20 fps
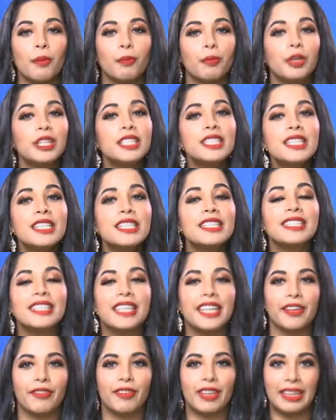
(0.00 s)
Britain is
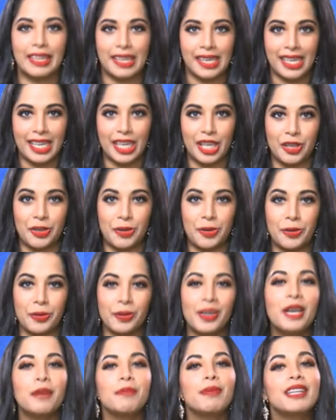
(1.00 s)
leaving the EU,
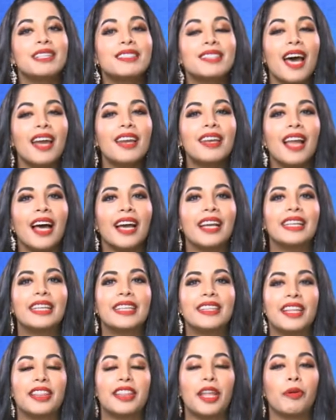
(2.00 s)
but it's unlikely
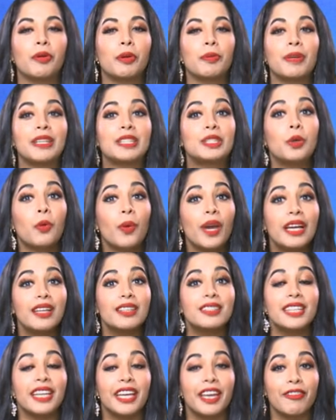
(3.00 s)
that they would be as quick
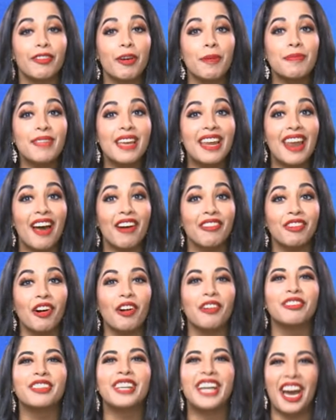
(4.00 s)
to give up their love of
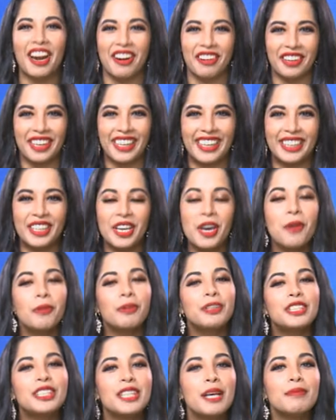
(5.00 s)
curry, which
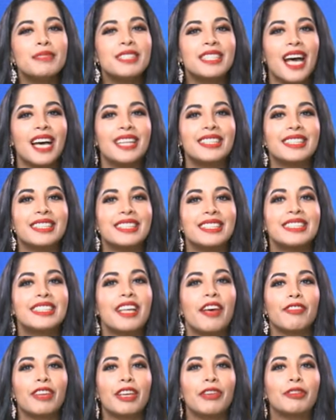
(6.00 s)
some scientists
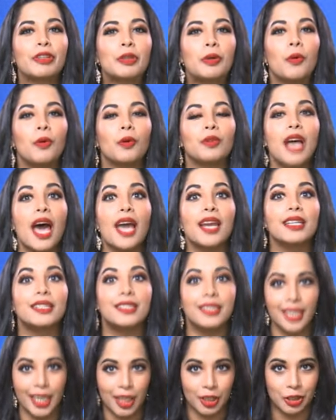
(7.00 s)
have even called an
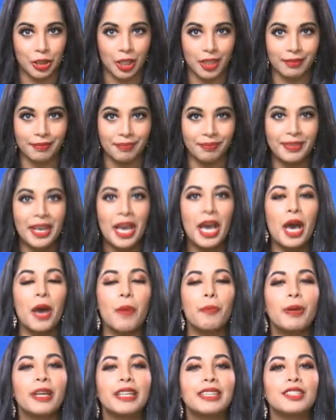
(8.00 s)
addiction.
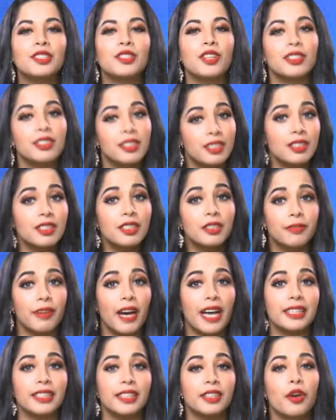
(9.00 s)
Opinions are still
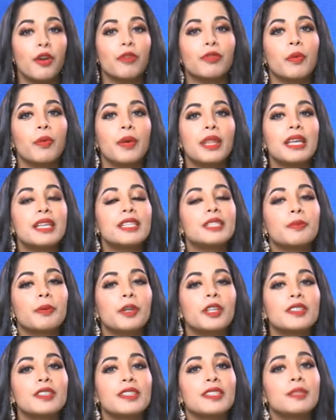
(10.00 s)
divided over whether it's
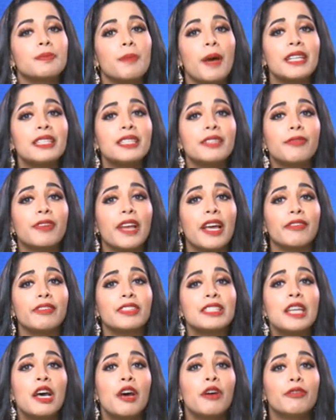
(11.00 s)
because the spicy flavours
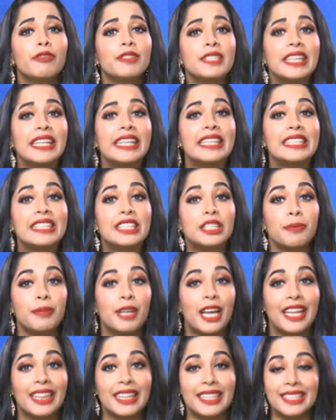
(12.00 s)
physically
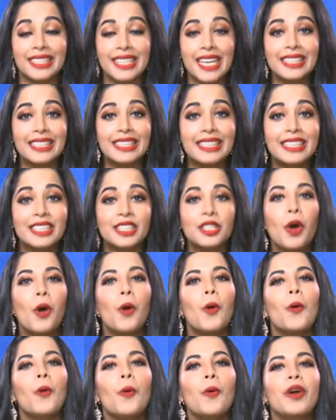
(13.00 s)
stimulate the senses
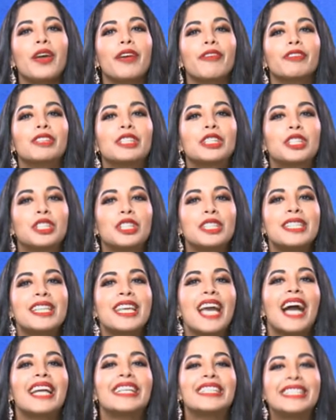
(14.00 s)
or if it's just the
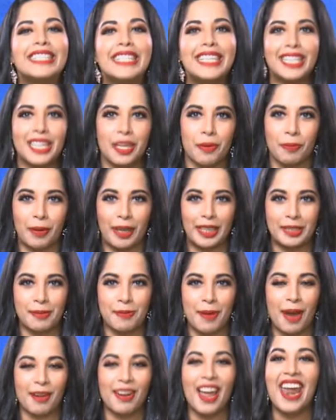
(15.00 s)
idea that brings
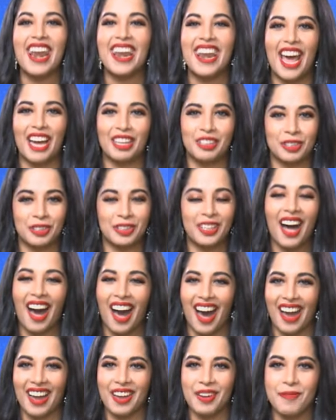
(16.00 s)
about a natural
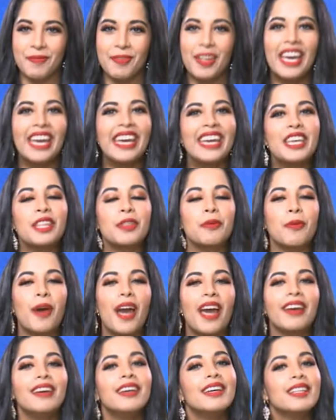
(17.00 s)
high. Either
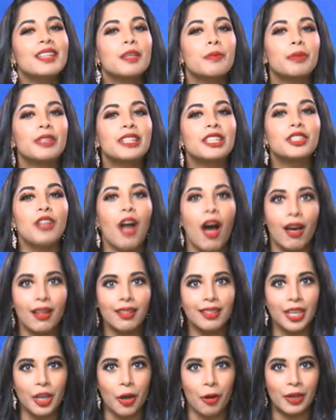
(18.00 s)
way, the British aren't
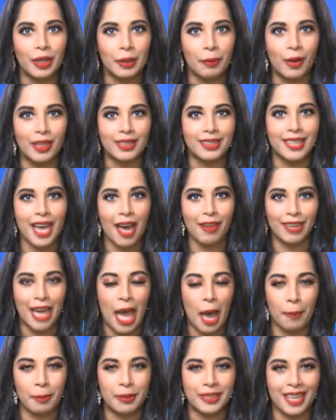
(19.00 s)
the only ones to have an
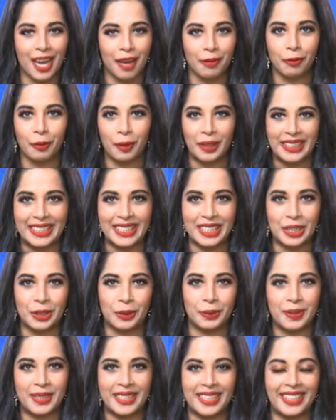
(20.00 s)
appetite for Eastern
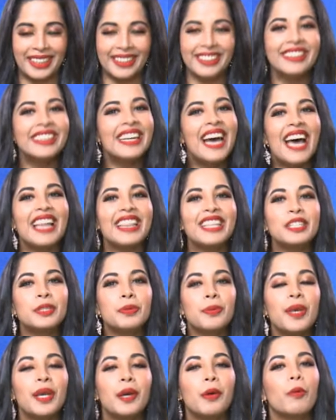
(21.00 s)
cuisine, and this
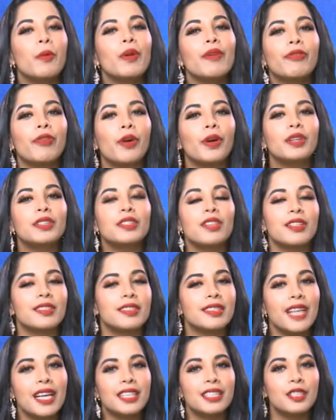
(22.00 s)
week we focus on
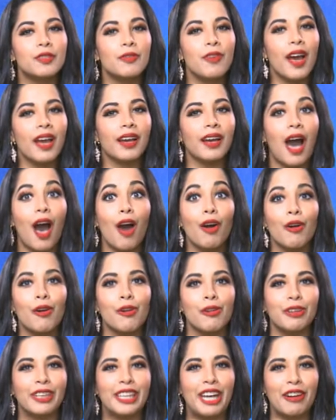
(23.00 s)
satisfying our
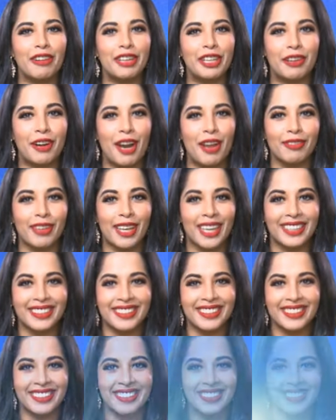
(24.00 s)
own curry cravings.